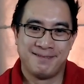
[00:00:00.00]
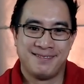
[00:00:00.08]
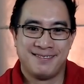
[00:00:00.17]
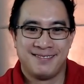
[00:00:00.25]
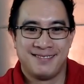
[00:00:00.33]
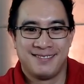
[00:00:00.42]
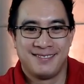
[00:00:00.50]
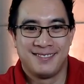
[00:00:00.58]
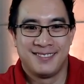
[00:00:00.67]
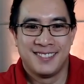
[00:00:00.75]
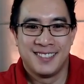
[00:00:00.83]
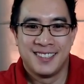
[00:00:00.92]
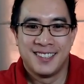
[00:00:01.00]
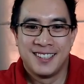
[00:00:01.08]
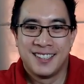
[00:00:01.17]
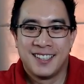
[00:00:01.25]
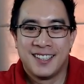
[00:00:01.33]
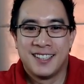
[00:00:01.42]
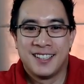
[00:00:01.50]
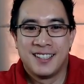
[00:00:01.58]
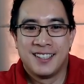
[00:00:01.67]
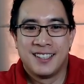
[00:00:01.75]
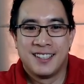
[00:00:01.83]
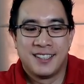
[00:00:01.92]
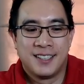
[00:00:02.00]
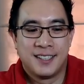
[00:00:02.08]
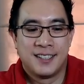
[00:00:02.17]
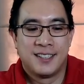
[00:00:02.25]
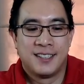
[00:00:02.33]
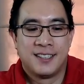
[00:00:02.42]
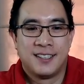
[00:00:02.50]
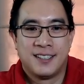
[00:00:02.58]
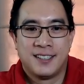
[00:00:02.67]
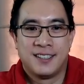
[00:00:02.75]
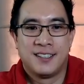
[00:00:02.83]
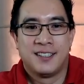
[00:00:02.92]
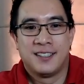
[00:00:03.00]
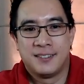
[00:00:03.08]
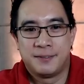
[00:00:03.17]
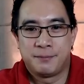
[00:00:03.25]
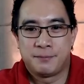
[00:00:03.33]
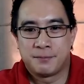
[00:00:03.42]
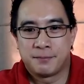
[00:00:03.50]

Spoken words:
For the rest of you, if you would